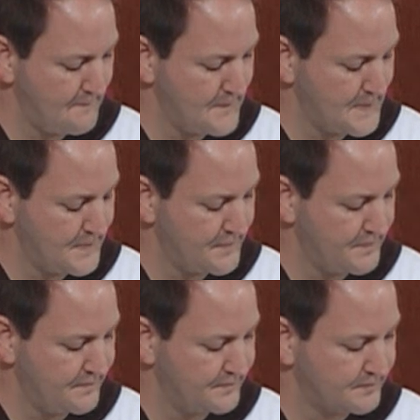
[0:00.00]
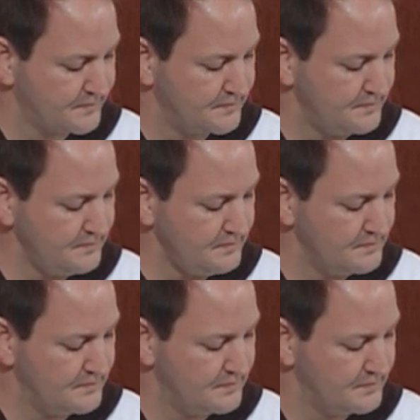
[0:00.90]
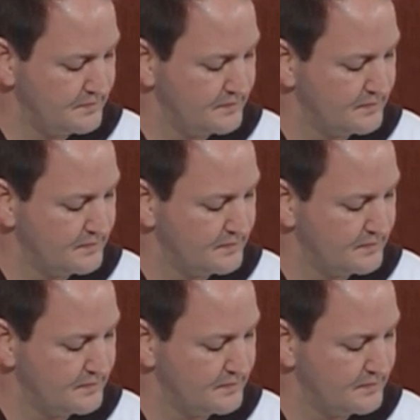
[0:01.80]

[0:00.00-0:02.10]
No one is speaking in this clip.